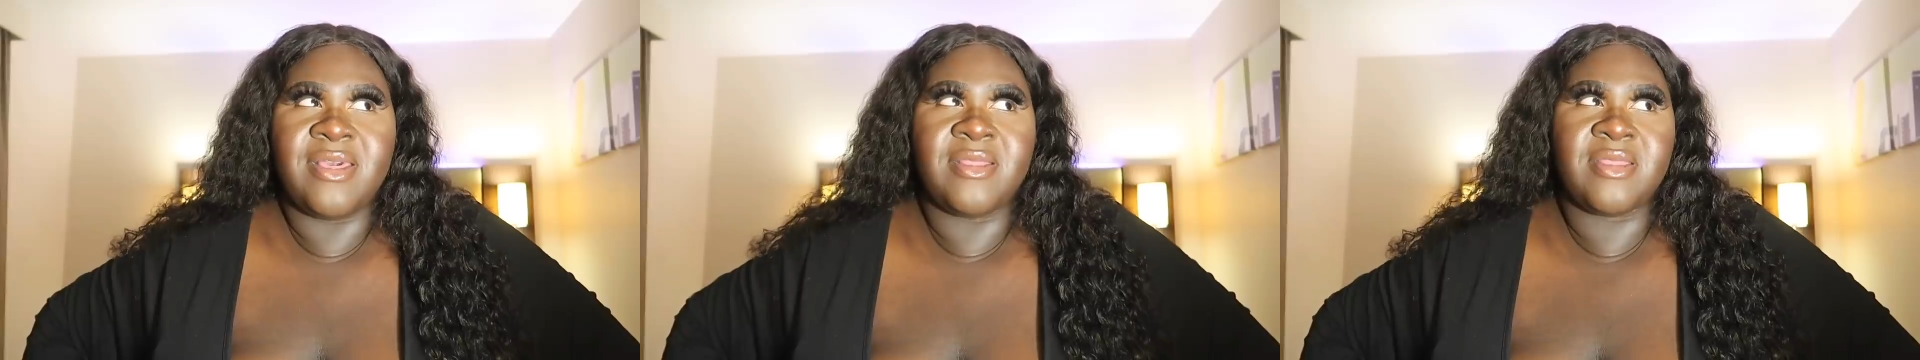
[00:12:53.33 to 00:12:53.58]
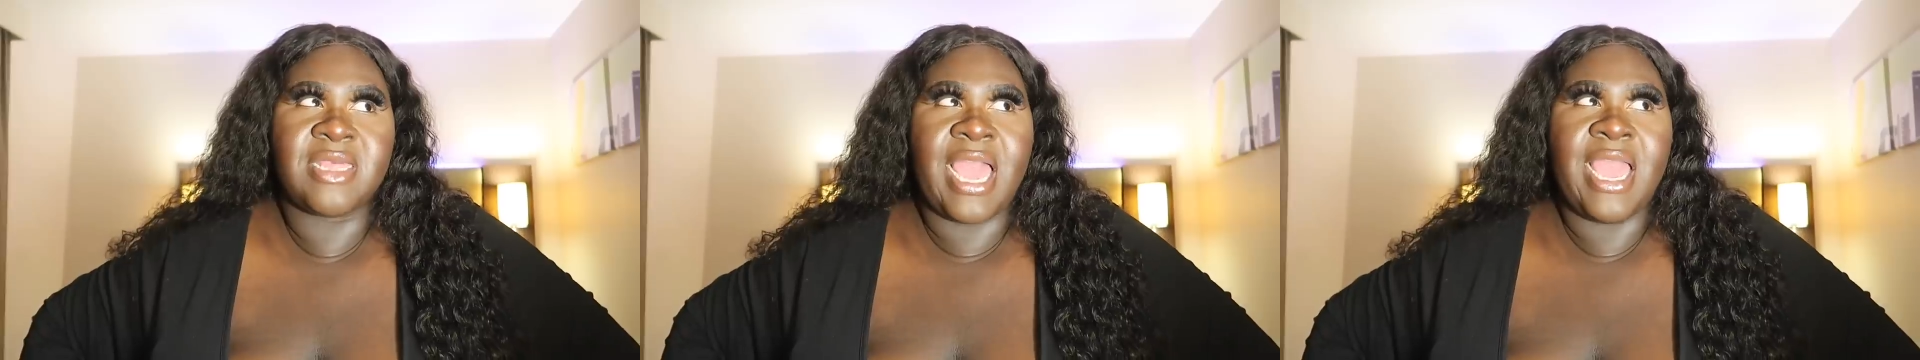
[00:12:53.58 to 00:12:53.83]

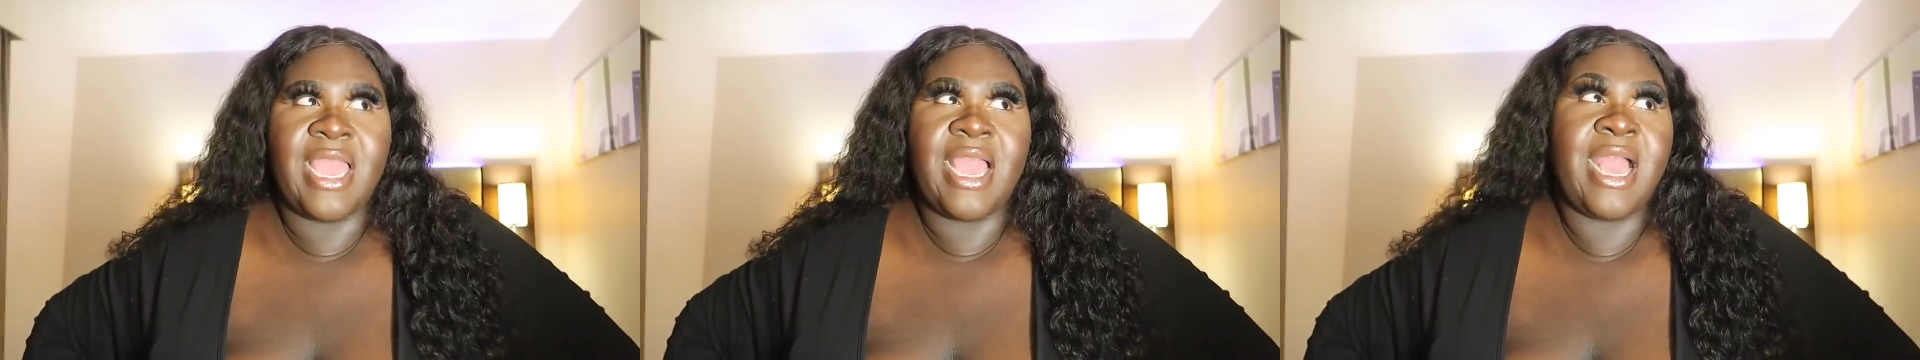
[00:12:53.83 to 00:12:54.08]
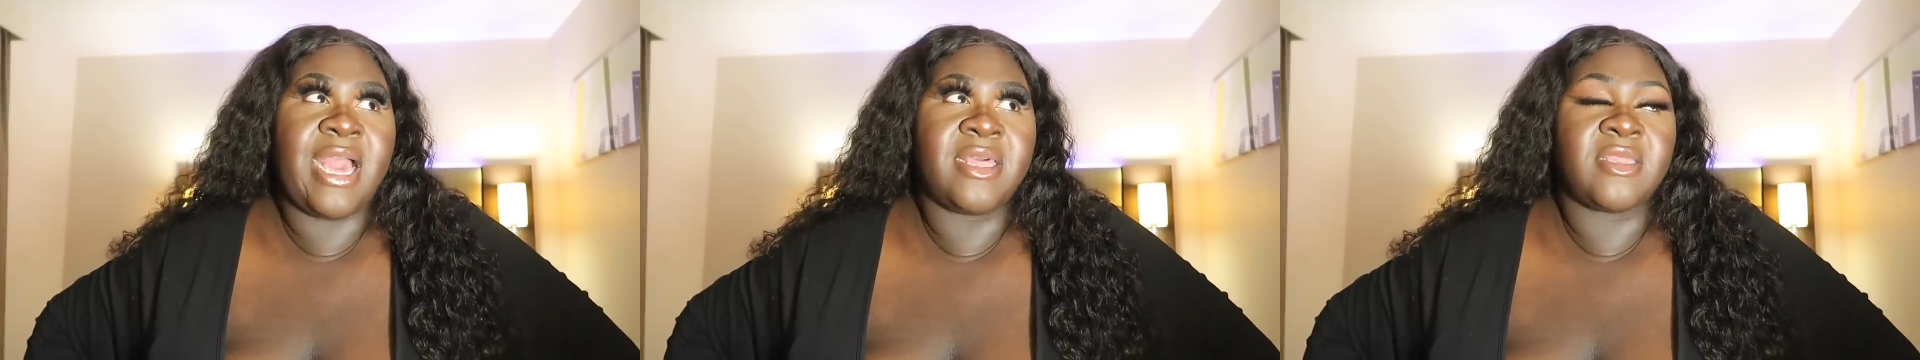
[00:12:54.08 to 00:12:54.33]
that
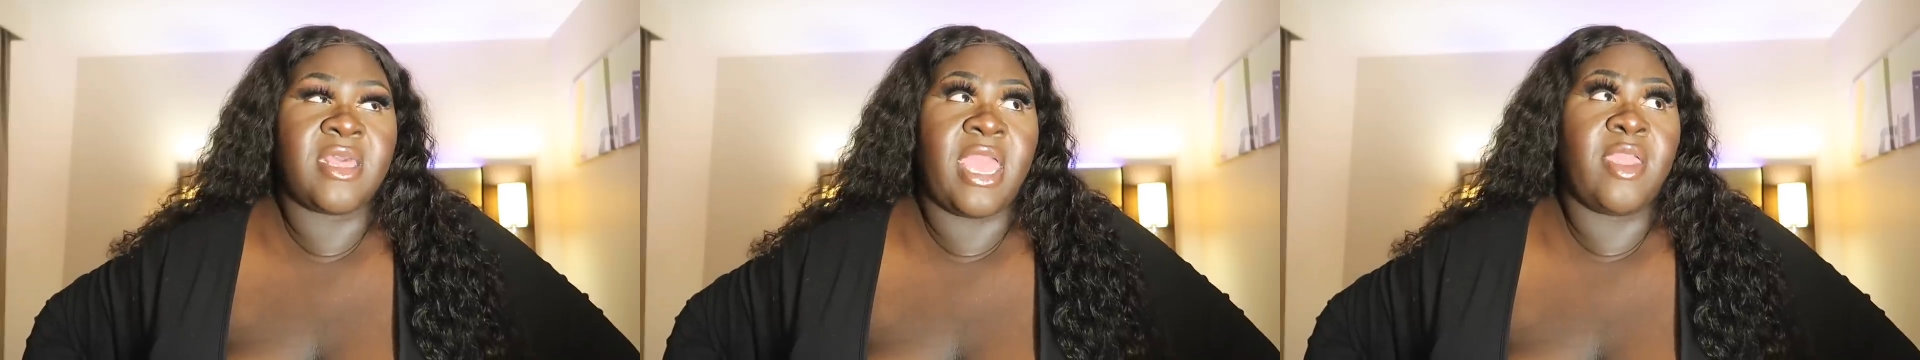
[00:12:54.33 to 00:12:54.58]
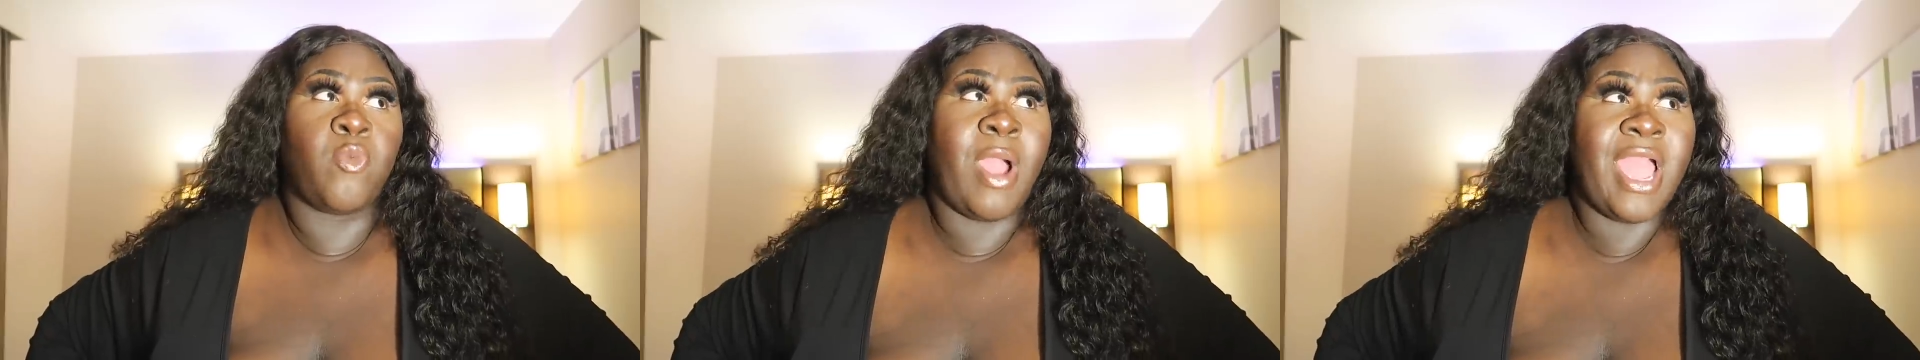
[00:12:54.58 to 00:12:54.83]
has
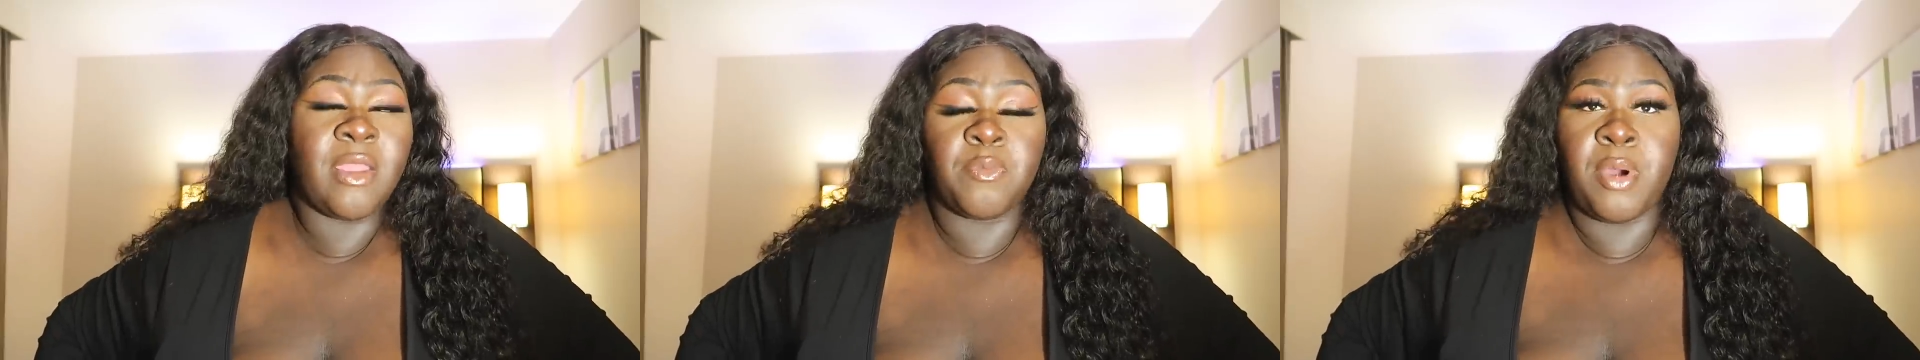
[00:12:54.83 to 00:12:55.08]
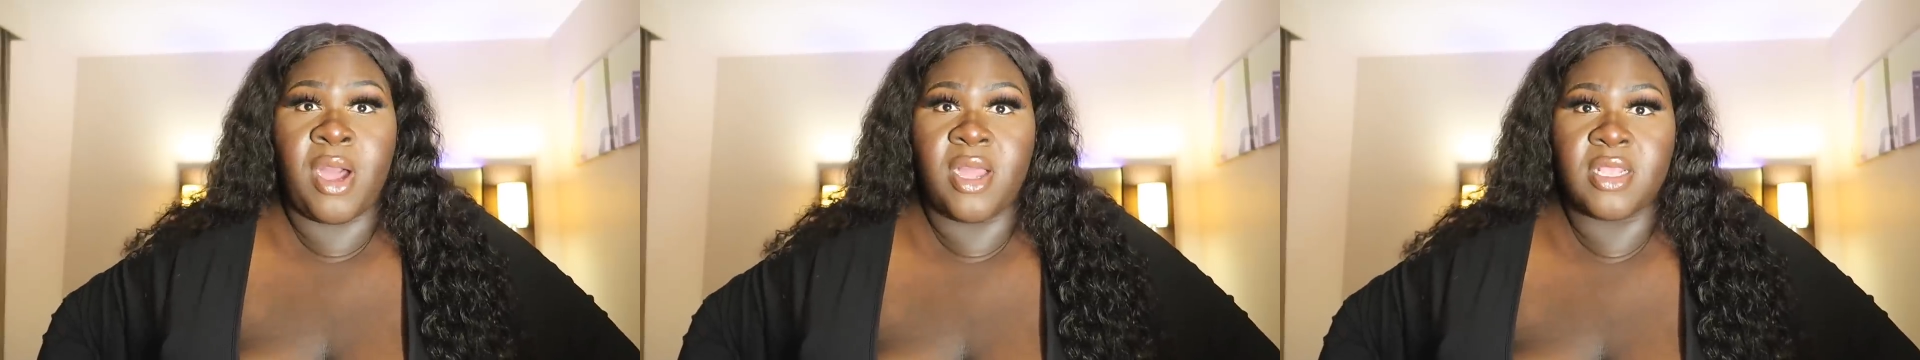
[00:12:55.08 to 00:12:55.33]
a white
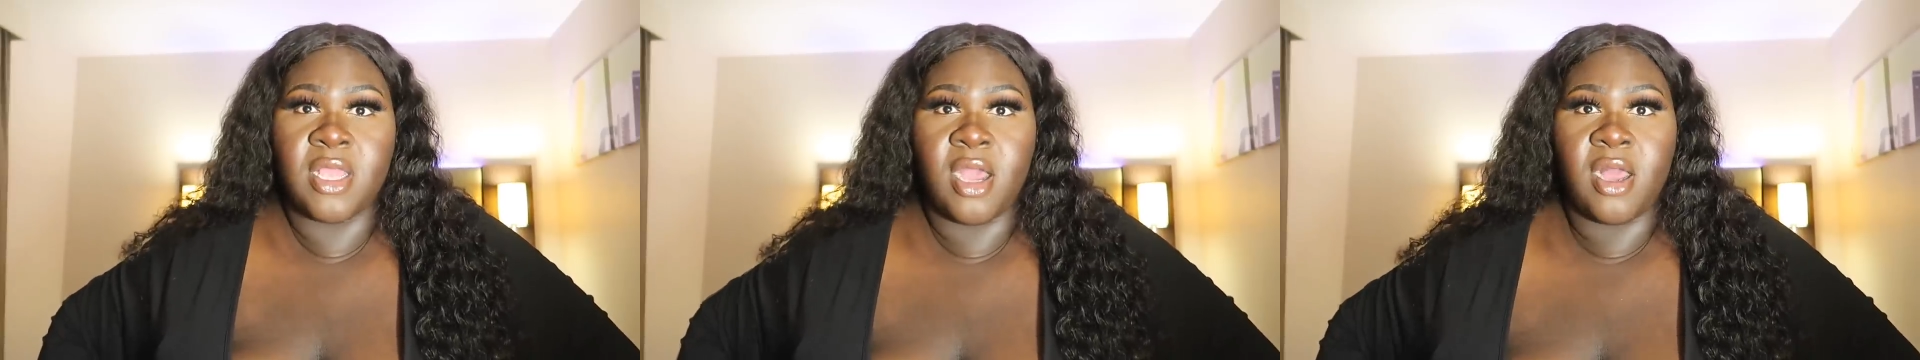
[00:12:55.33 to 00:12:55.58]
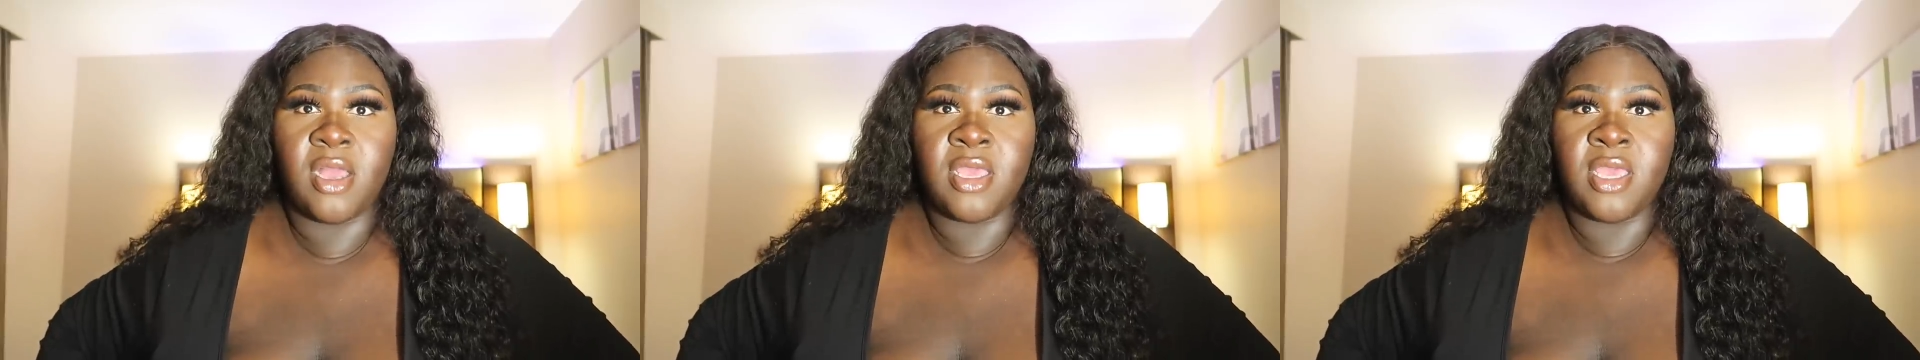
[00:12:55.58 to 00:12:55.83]

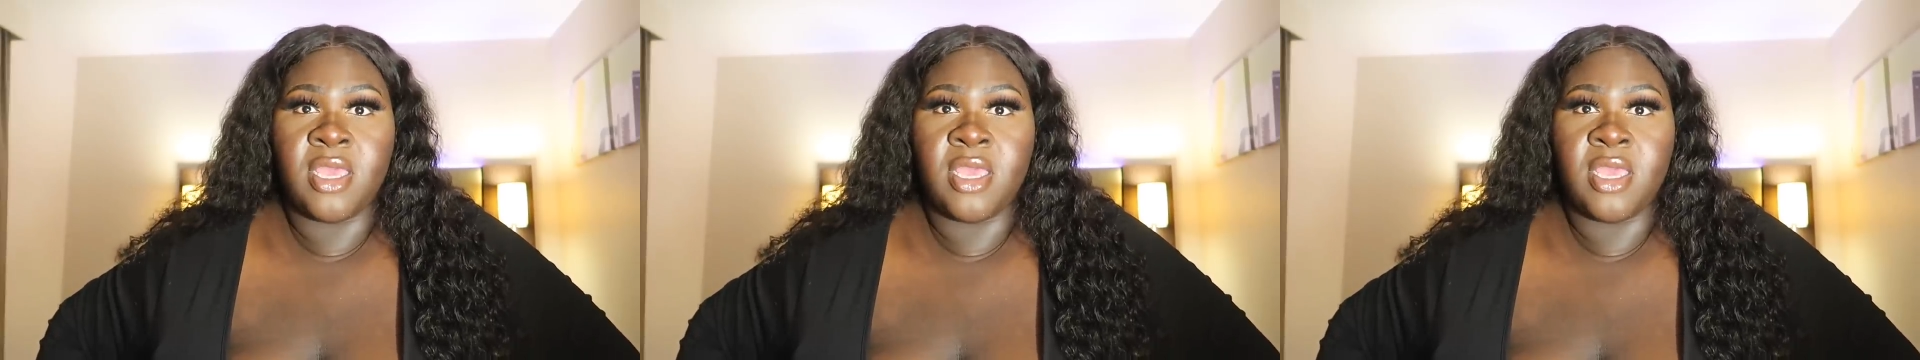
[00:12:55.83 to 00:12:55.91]
partner,